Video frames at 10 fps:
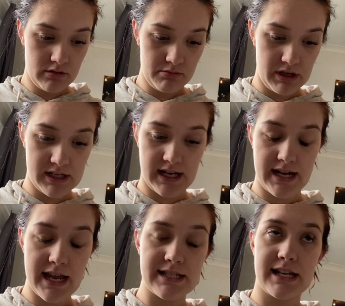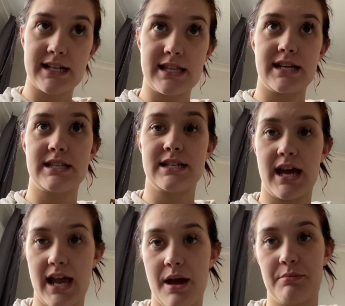Because I need to get to the end of the
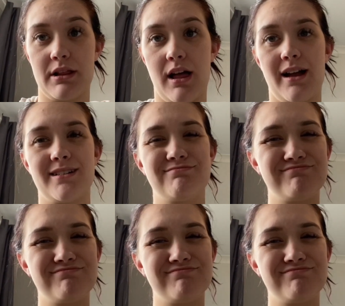day and be like,